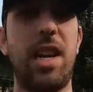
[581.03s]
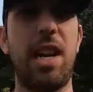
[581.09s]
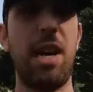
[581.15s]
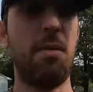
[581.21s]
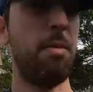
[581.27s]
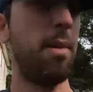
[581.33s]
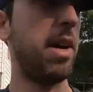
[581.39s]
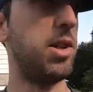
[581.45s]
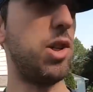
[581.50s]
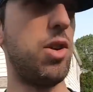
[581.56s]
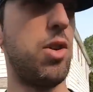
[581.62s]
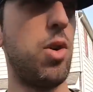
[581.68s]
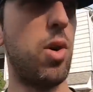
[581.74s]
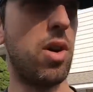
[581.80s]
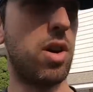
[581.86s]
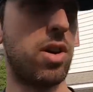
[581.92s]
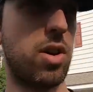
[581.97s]
Can't imagine
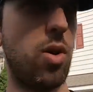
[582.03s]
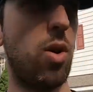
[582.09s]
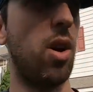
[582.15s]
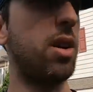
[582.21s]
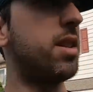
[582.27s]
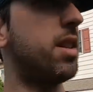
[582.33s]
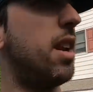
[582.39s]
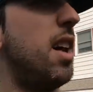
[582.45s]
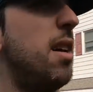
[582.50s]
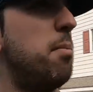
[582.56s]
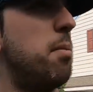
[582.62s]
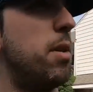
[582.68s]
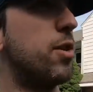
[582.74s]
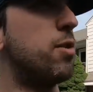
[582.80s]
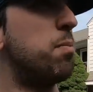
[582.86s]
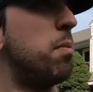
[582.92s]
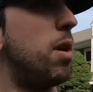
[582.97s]
hooks costing that
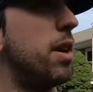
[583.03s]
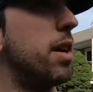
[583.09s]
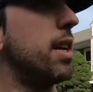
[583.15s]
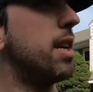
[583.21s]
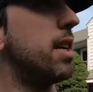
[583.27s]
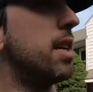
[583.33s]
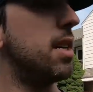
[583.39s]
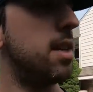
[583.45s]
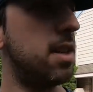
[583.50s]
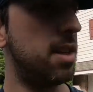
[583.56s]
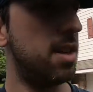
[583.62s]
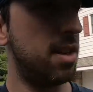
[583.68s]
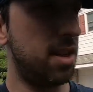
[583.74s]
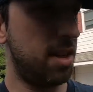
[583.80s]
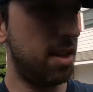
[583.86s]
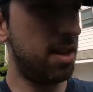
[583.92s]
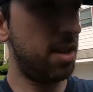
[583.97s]
much money.
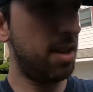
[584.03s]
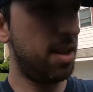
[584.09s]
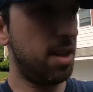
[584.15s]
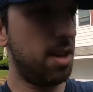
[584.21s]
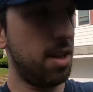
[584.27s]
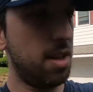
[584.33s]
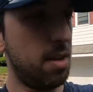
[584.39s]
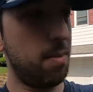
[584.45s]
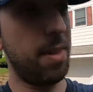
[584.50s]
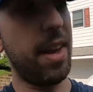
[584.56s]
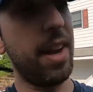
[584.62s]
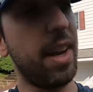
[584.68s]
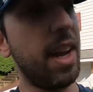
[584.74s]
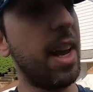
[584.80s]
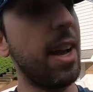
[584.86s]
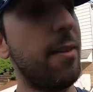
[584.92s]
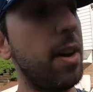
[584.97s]
But then
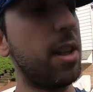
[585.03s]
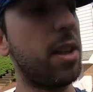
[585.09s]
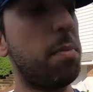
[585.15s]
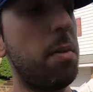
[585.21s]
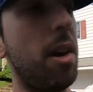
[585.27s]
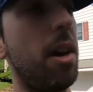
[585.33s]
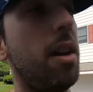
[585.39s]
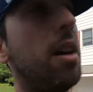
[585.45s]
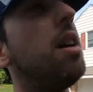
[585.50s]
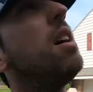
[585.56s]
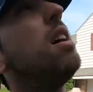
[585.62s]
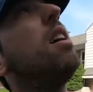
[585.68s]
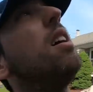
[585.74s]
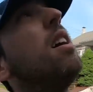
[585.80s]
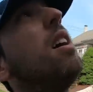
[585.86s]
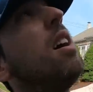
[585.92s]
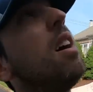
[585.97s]
again, if I spend
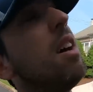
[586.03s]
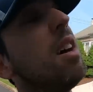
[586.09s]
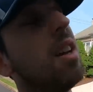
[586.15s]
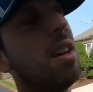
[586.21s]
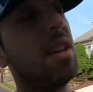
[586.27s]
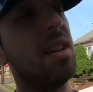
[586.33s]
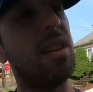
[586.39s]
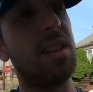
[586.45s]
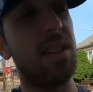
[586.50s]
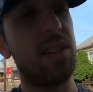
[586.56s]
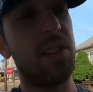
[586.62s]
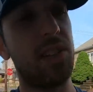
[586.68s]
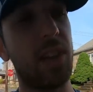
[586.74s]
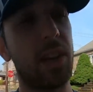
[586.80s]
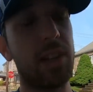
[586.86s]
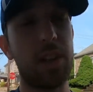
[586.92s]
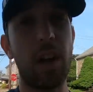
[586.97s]

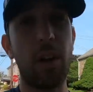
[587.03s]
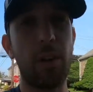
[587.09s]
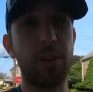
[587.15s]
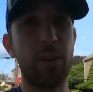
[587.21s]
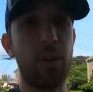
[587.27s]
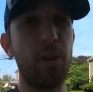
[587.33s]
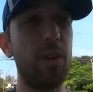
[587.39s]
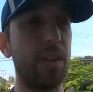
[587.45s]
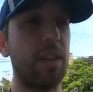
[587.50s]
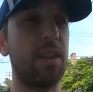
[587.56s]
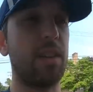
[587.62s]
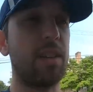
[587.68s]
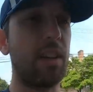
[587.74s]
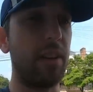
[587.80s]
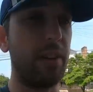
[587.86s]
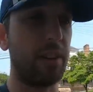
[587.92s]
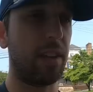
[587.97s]
$6 on hooks and
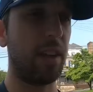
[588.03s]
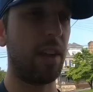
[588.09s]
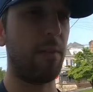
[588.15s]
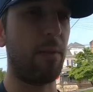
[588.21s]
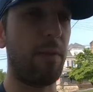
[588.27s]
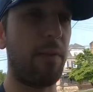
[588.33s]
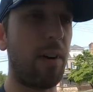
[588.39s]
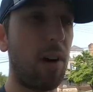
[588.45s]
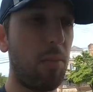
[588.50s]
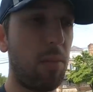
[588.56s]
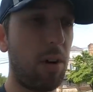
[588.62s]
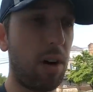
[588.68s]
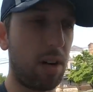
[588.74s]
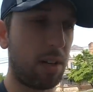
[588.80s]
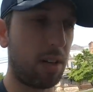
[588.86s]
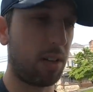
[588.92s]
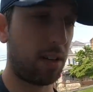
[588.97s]
sell this thing for five
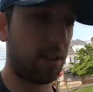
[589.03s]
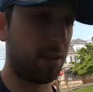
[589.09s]
bucks,